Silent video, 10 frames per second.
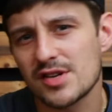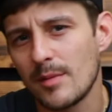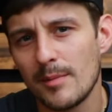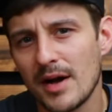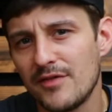some
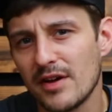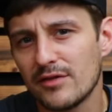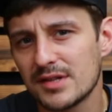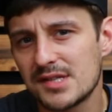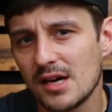of my
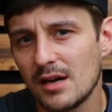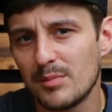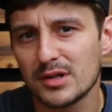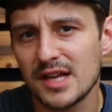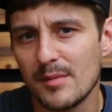favorite
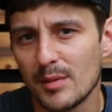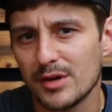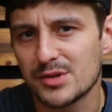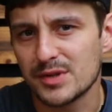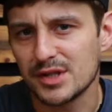birthday
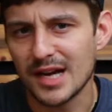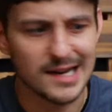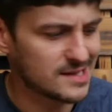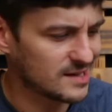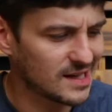memories with you
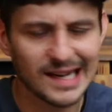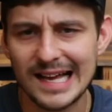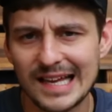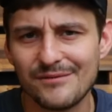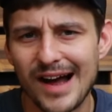guys. I think I
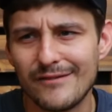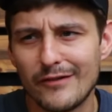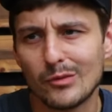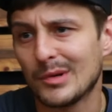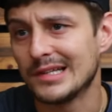got like 5
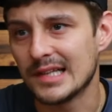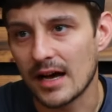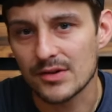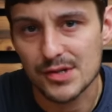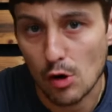of them written
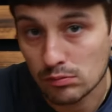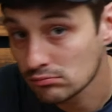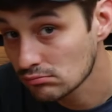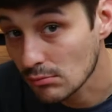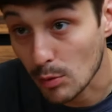down, so
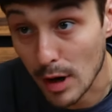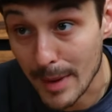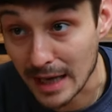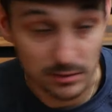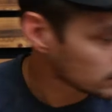be right back.